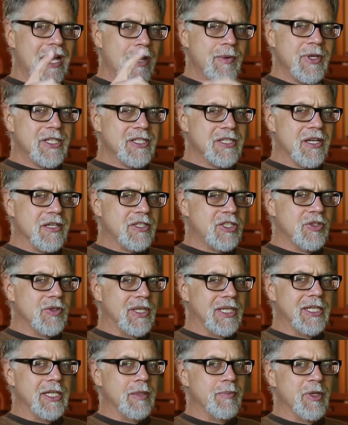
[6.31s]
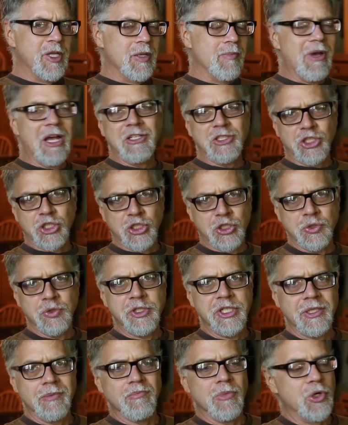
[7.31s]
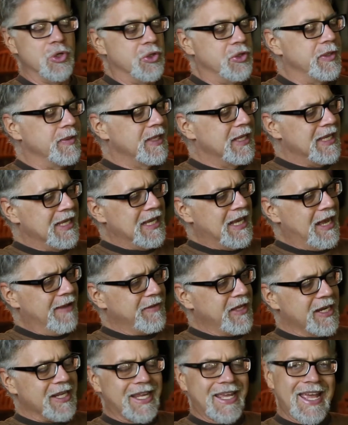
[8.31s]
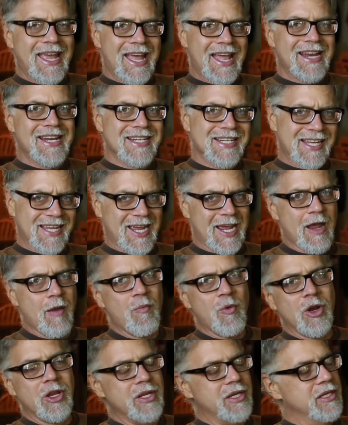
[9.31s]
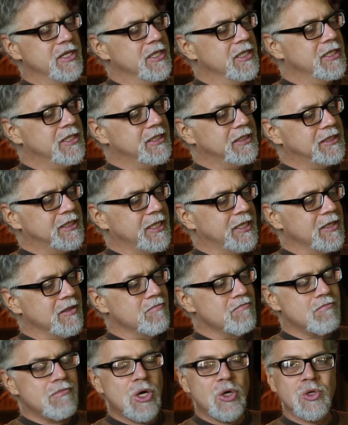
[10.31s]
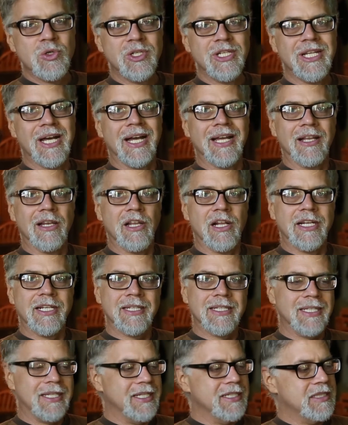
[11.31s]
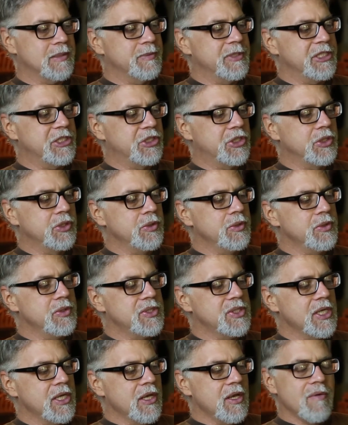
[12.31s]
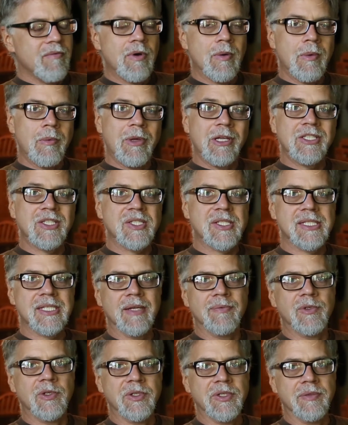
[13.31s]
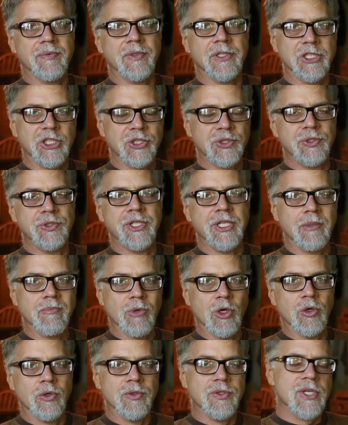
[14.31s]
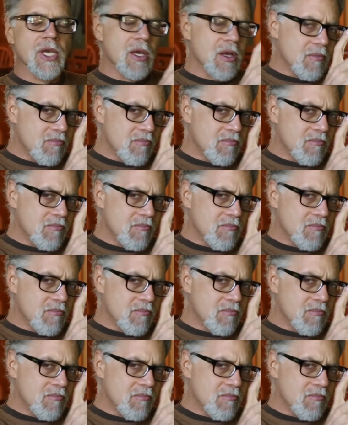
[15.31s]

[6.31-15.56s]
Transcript: I want to talk to you a little bit about shooting mode. I've got a Canon camera here, and it's got a mode dial on it that lets me choose from amongst several different shooting modes.